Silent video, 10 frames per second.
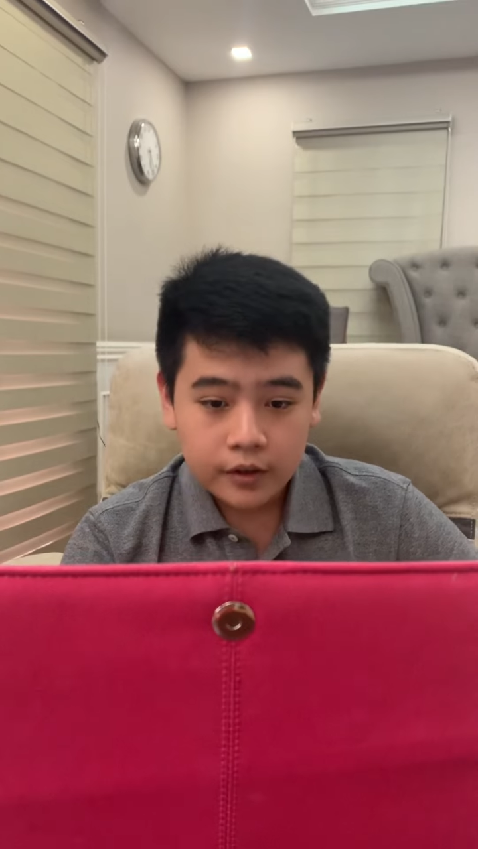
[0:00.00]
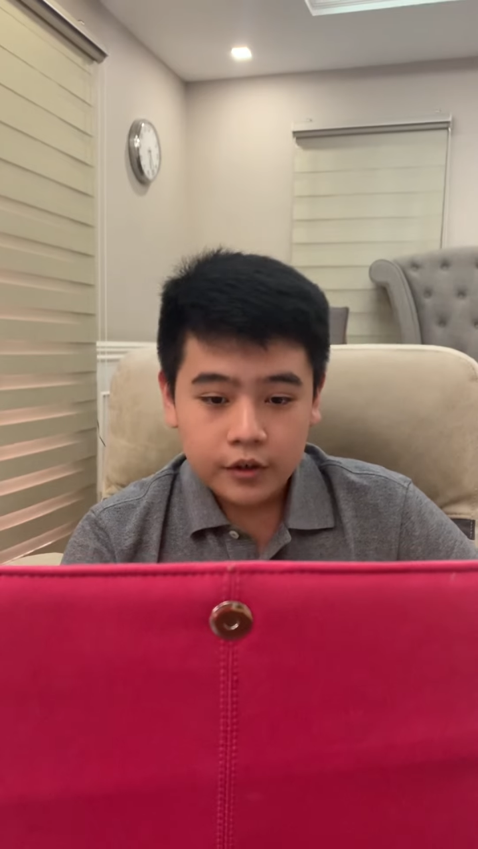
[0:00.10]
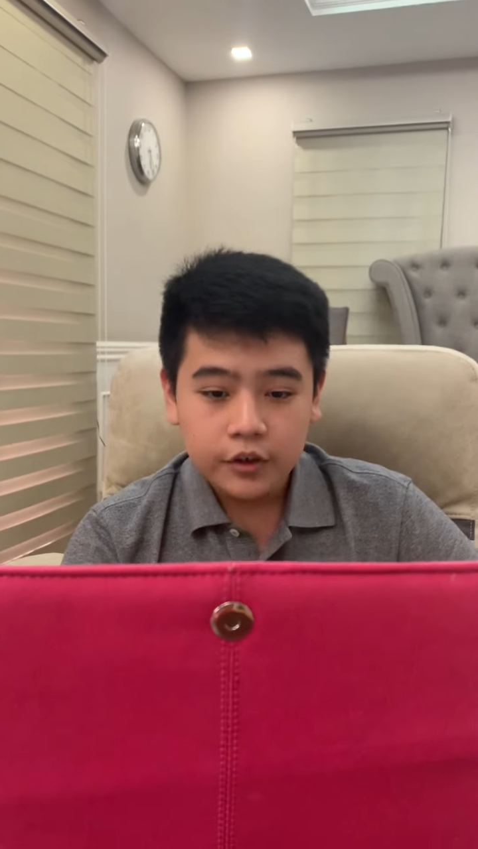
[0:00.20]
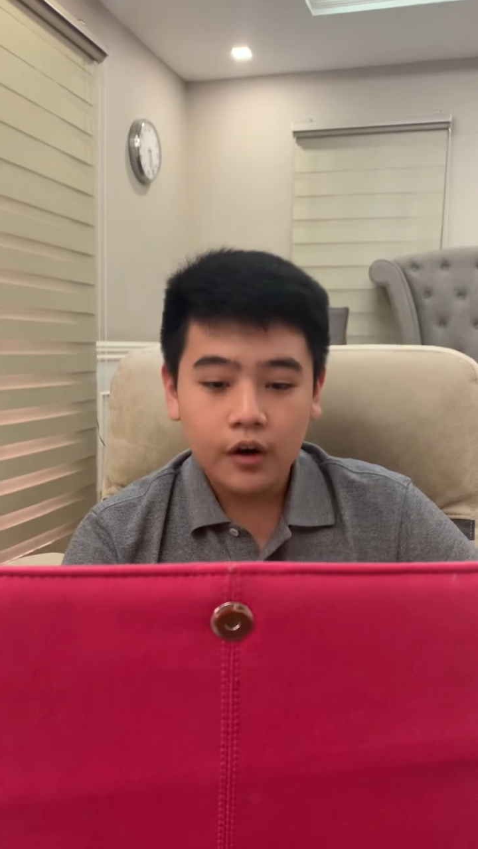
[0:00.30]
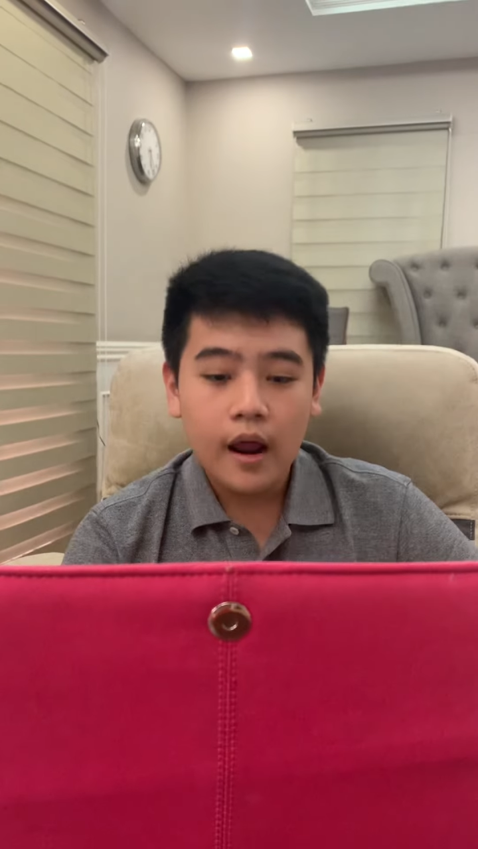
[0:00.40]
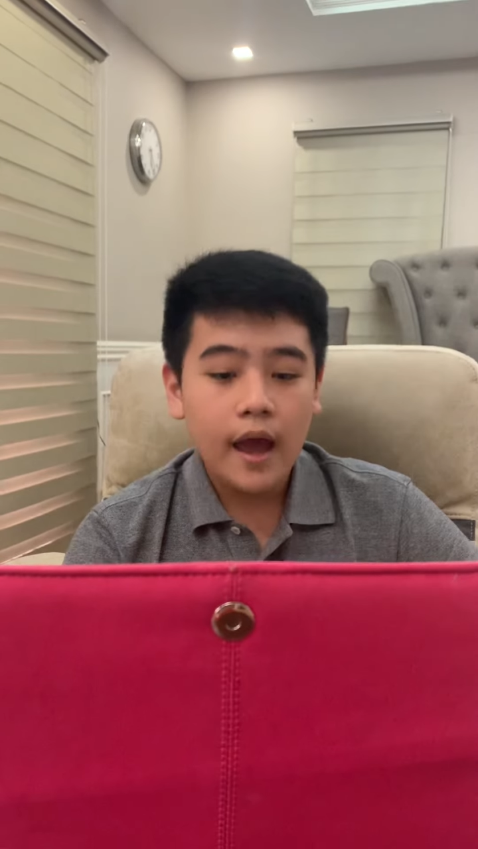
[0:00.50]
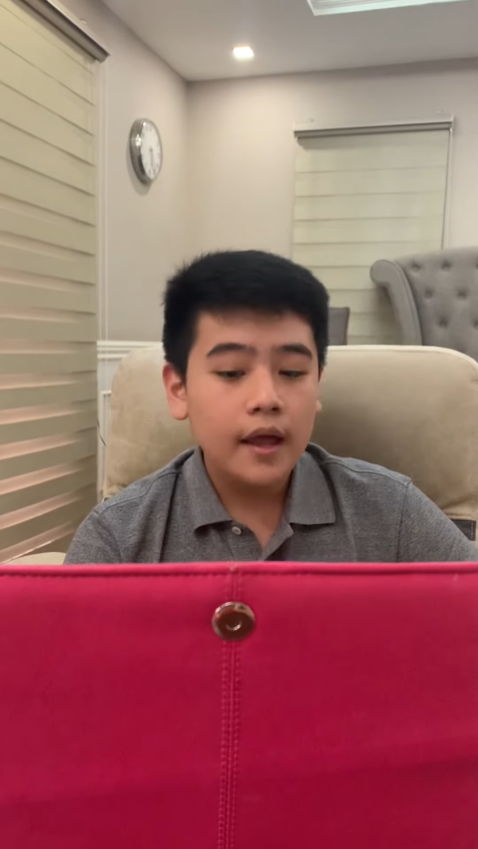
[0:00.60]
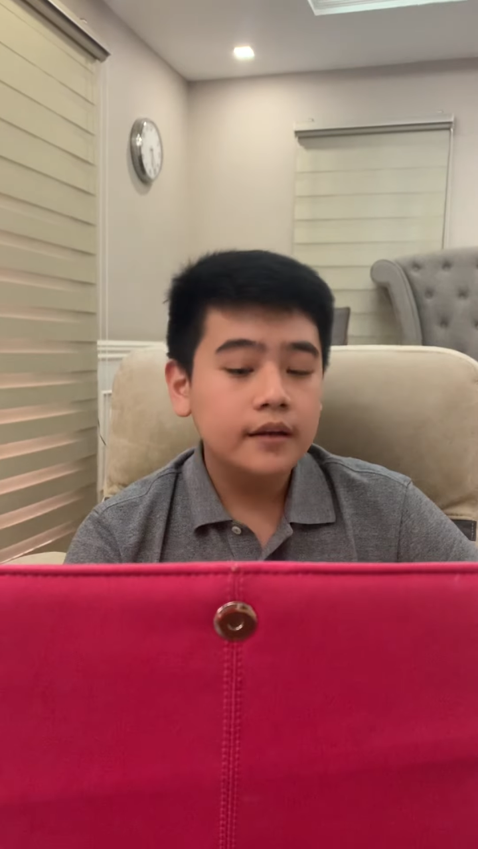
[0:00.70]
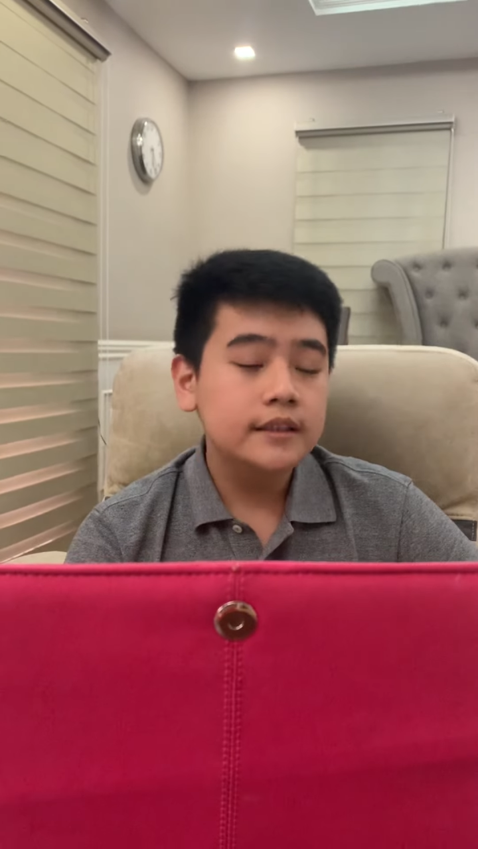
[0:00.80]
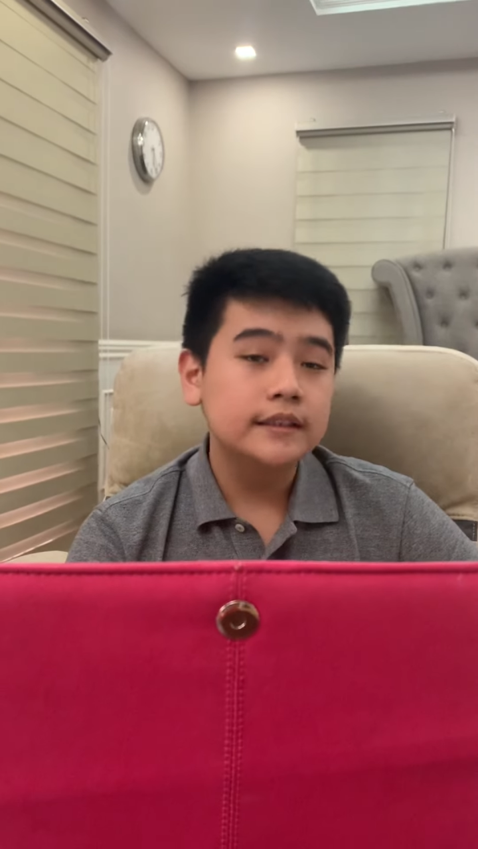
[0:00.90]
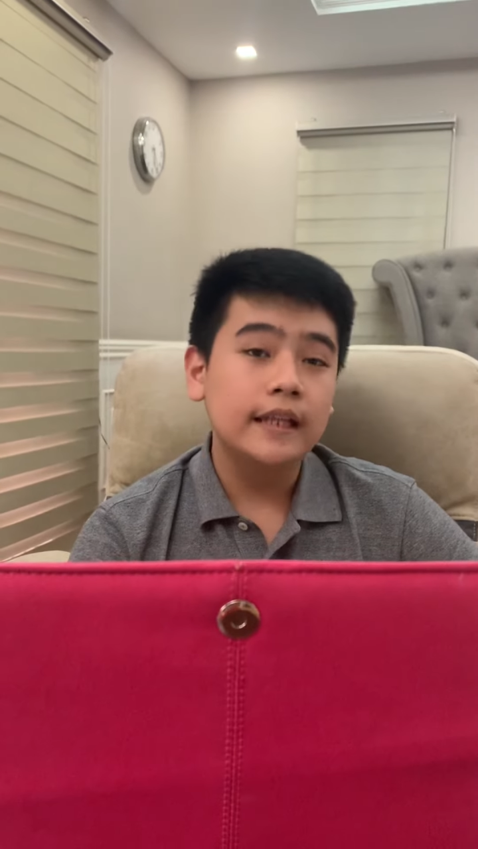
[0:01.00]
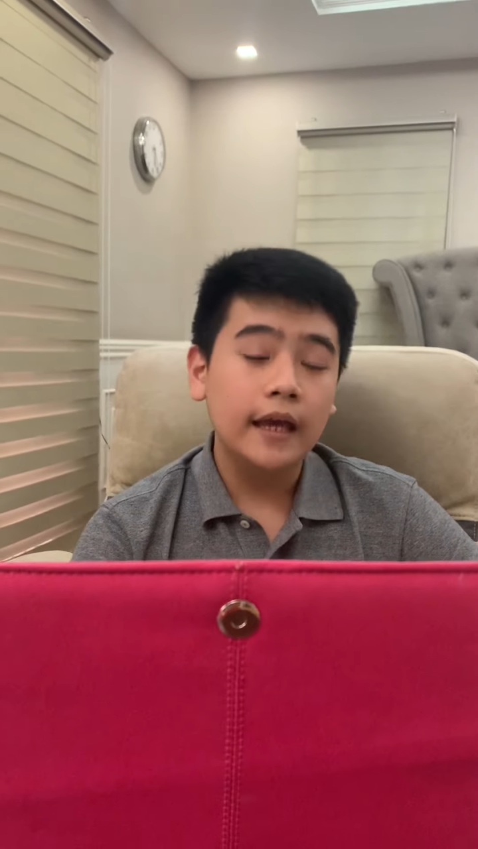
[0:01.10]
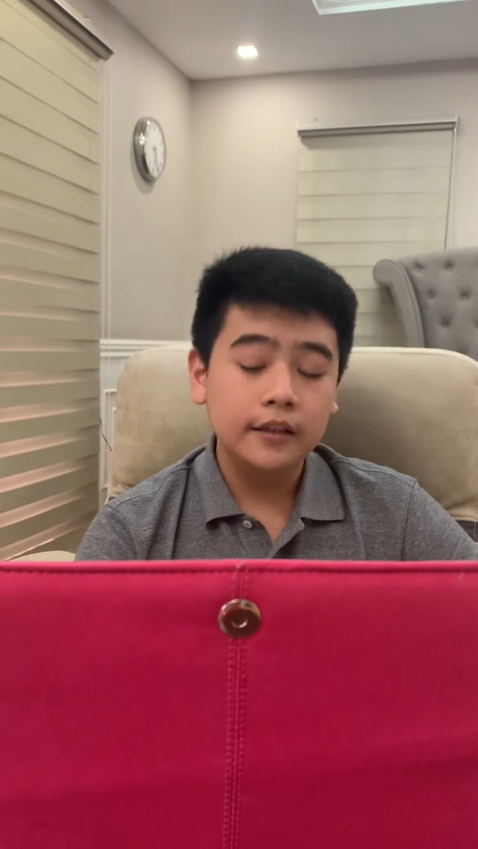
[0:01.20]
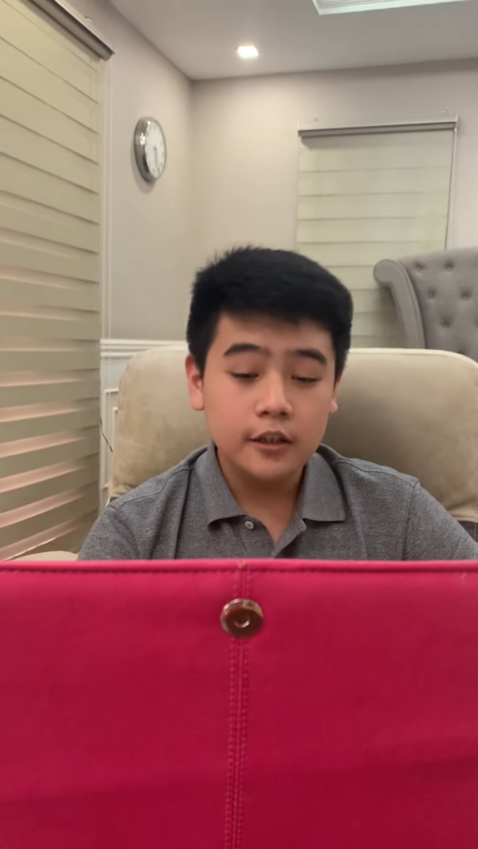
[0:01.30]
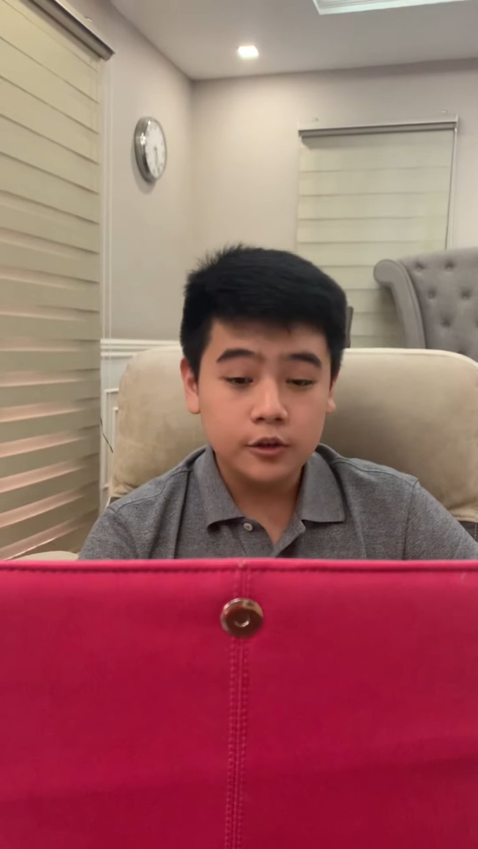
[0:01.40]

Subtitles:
your hand is likely